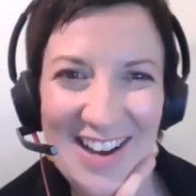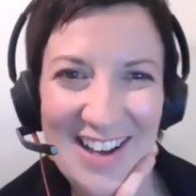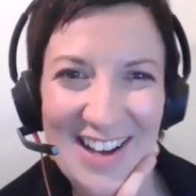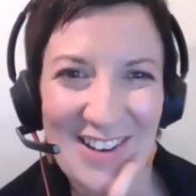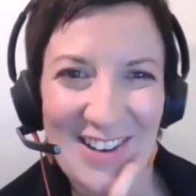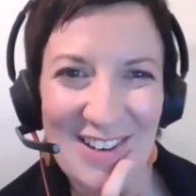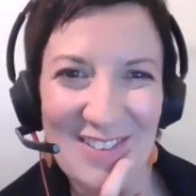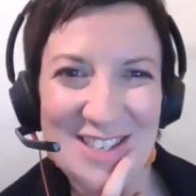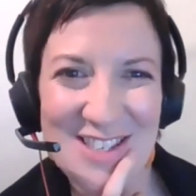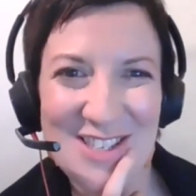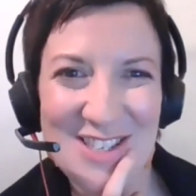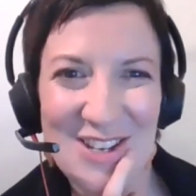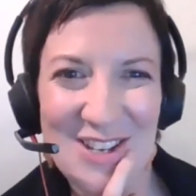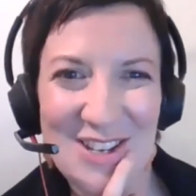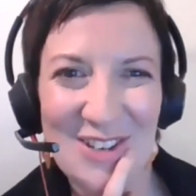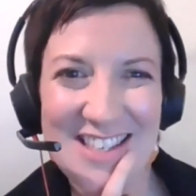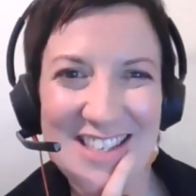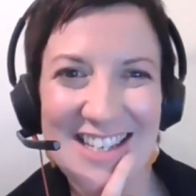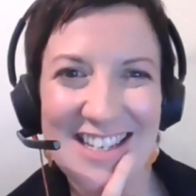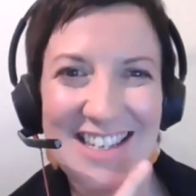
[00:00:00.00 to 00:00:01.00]
uh, economist
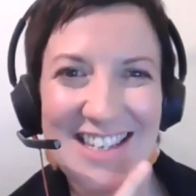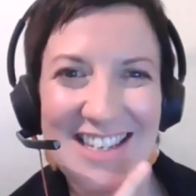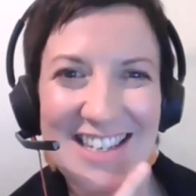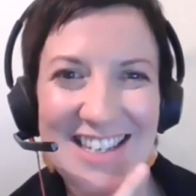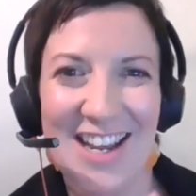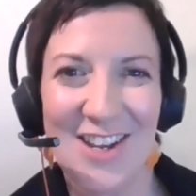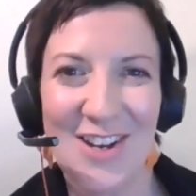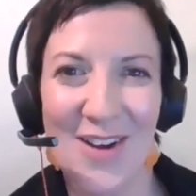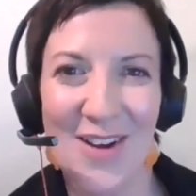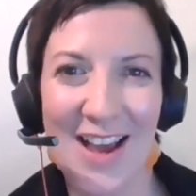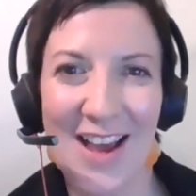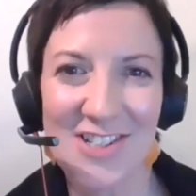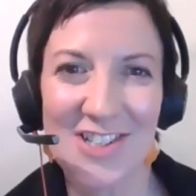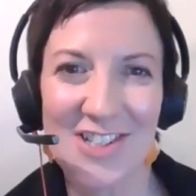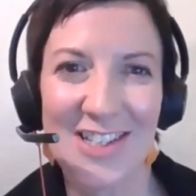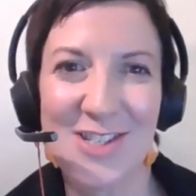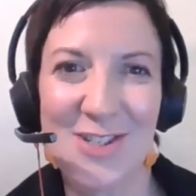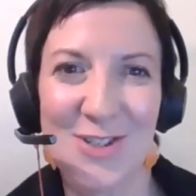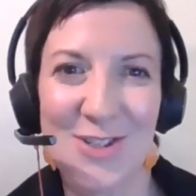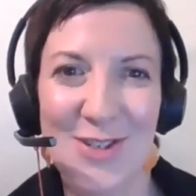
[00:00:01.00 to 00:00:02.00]
who could sit, you know,
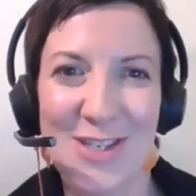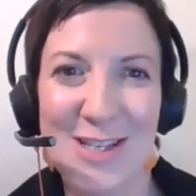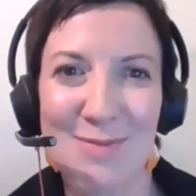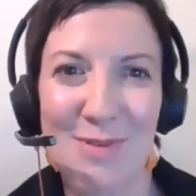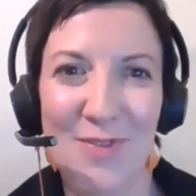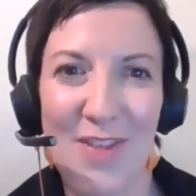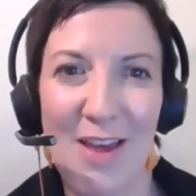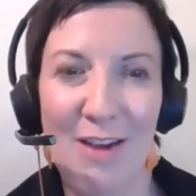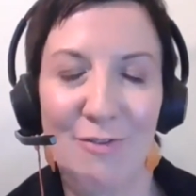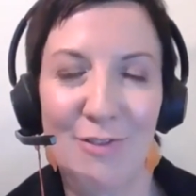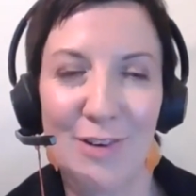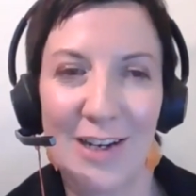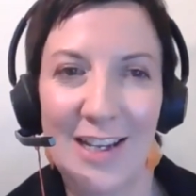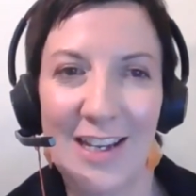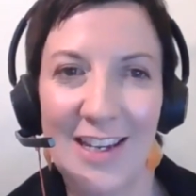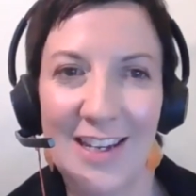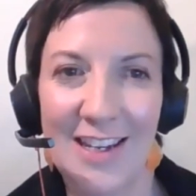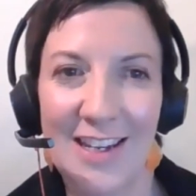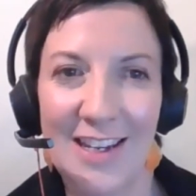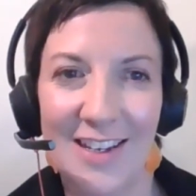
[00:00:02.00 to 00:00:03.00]
actually do some of that
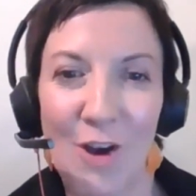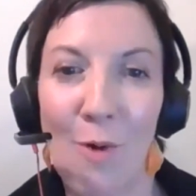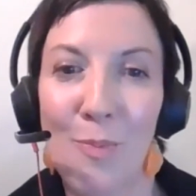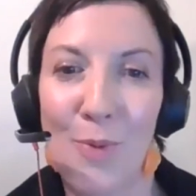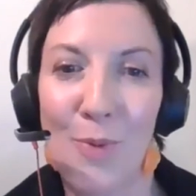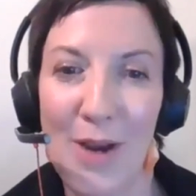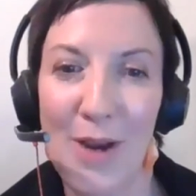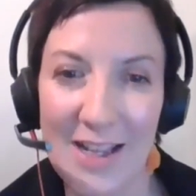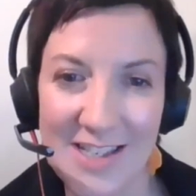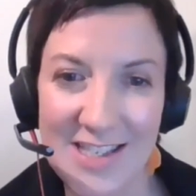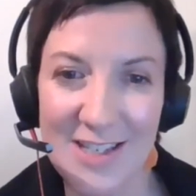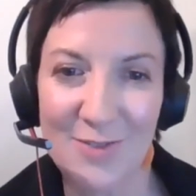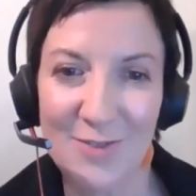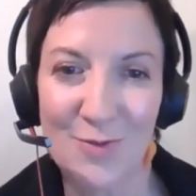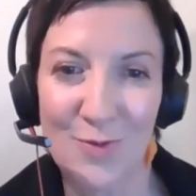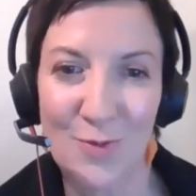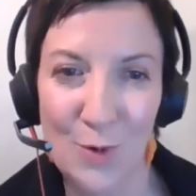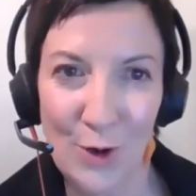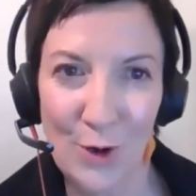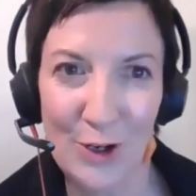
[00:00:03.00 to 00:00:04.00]
really
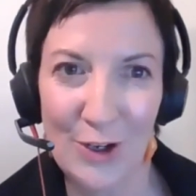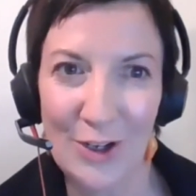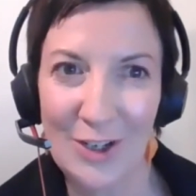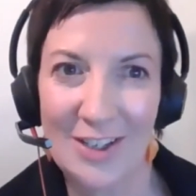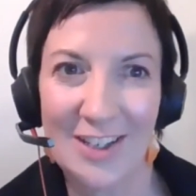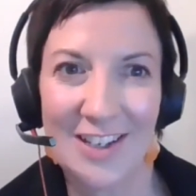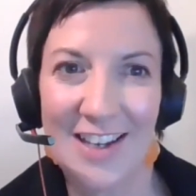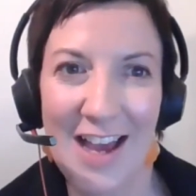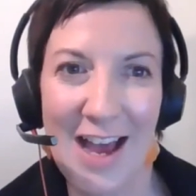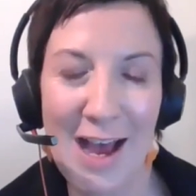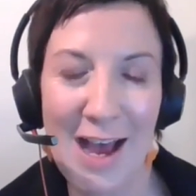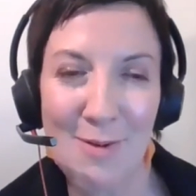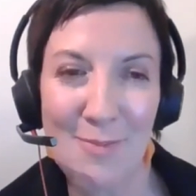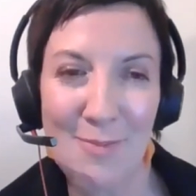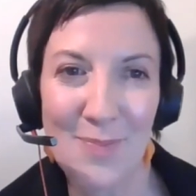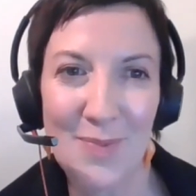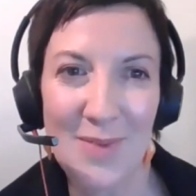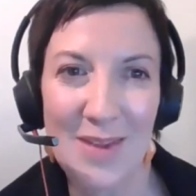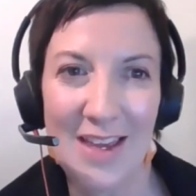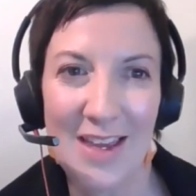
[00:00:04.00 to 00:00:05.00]
comprehensive work
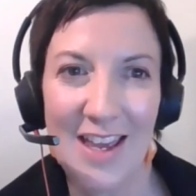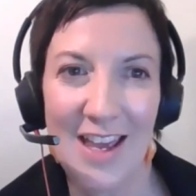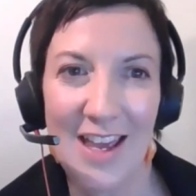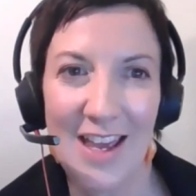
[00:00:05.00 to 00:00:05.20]
um,